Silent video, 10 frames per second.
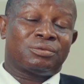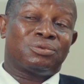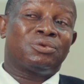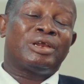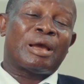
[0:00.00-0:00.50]

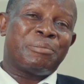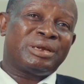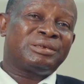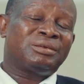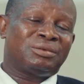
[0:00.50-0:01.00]
though there are
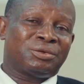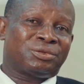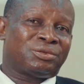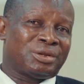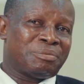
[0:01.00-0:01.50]
many,
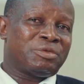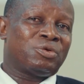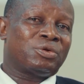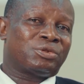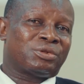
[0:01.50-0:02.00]
let me
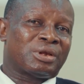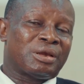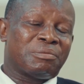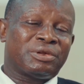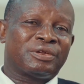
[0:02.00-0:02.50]
just
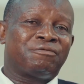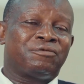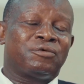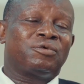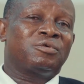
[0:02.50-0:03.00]
mention a
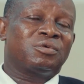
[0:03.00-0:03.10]
few.